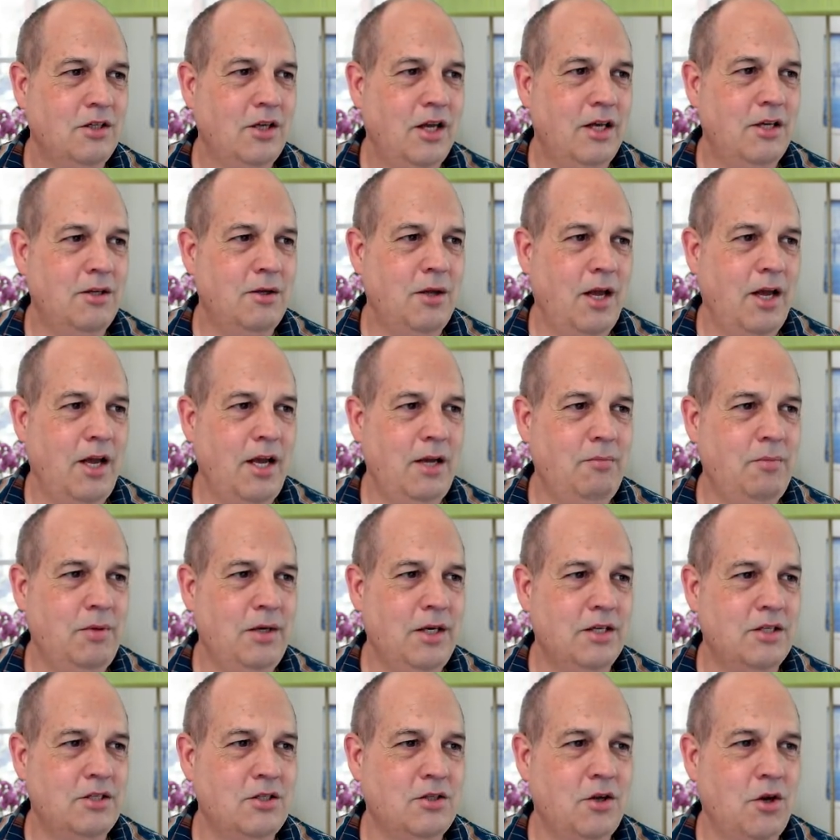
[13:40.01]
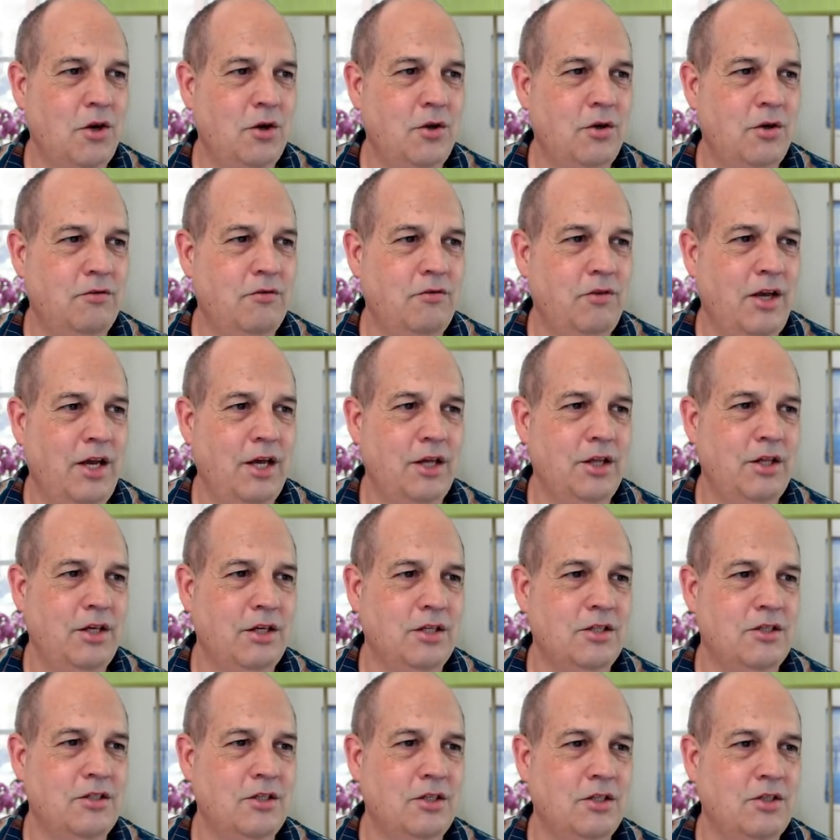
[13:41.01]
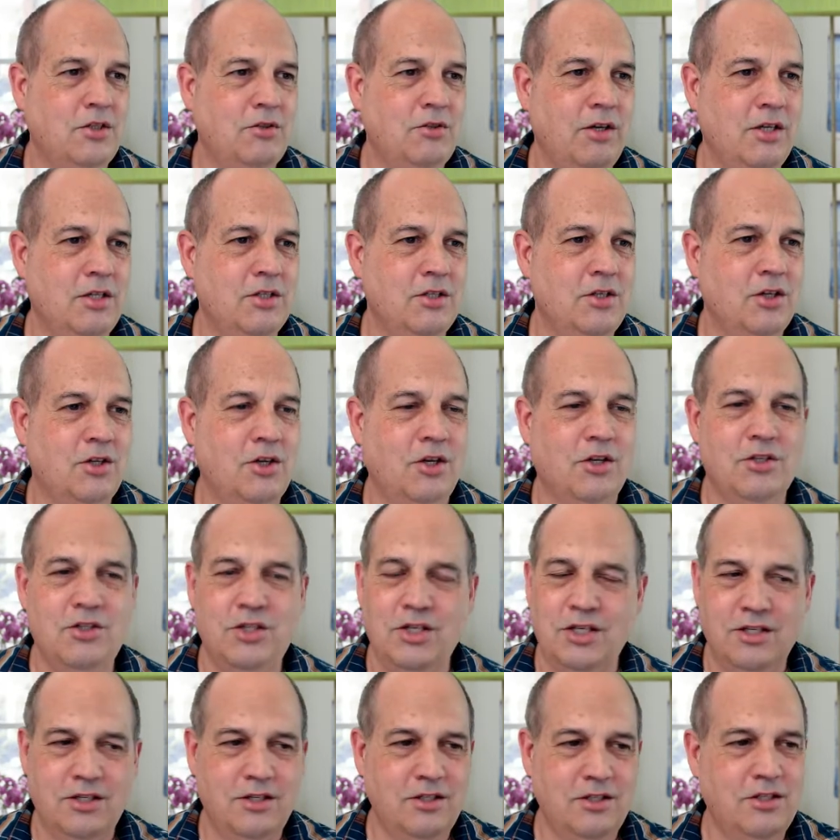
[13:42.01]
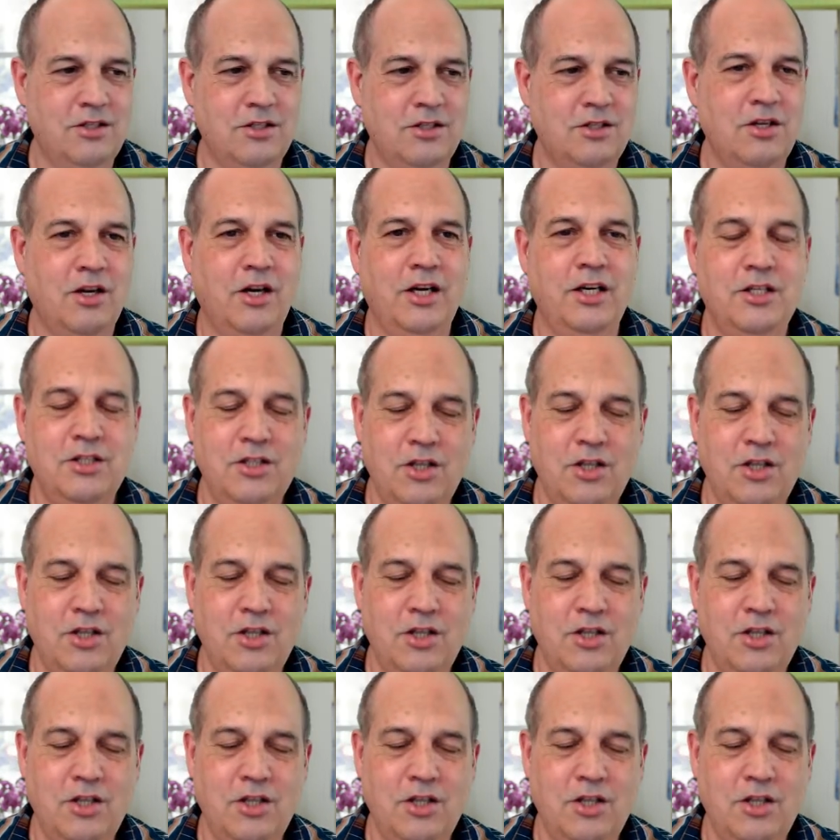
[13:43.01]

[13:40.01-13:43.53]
APS Code of Ethics, Australian Psychology Society.